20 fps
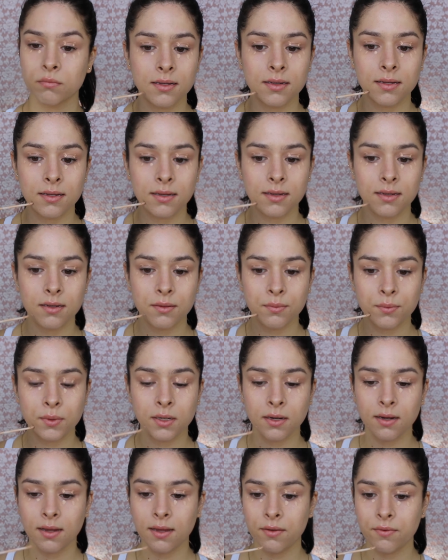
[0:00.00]
and
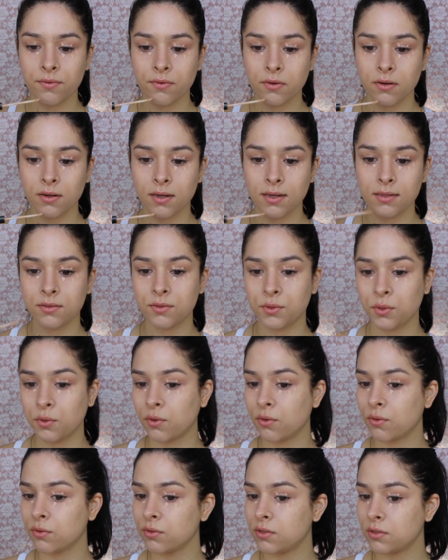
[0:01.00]
wherever I
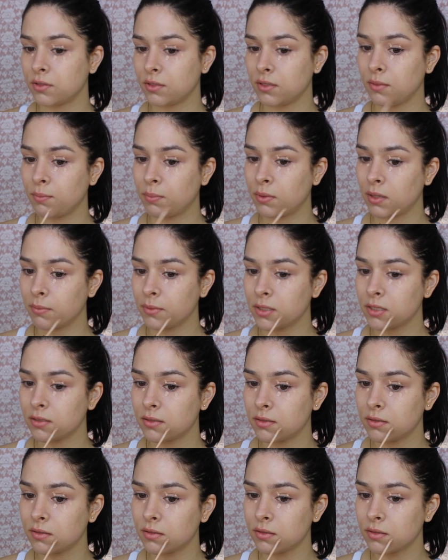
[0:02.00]
still see
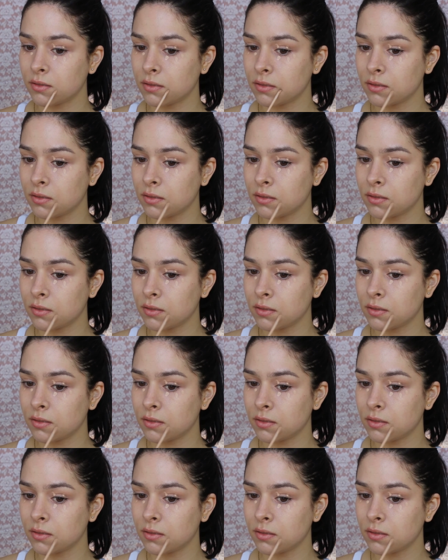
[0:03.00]
blemishes.